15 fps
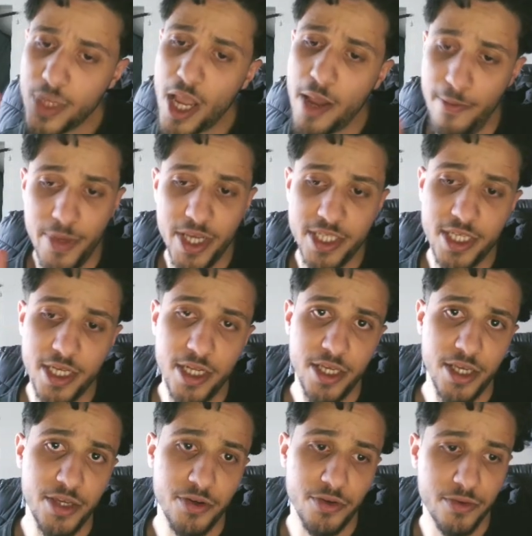basically
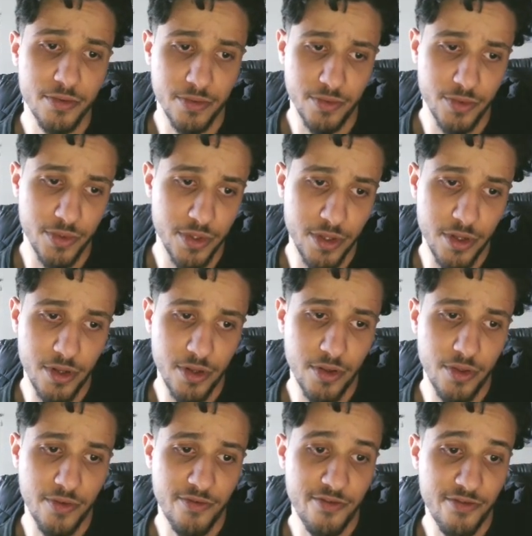here
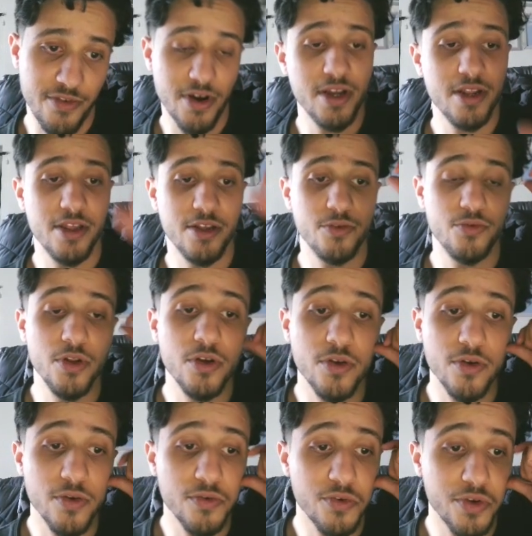the file that we're
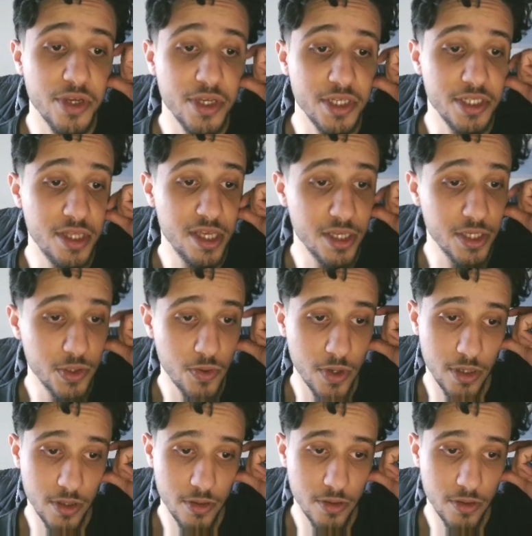looking for is this one.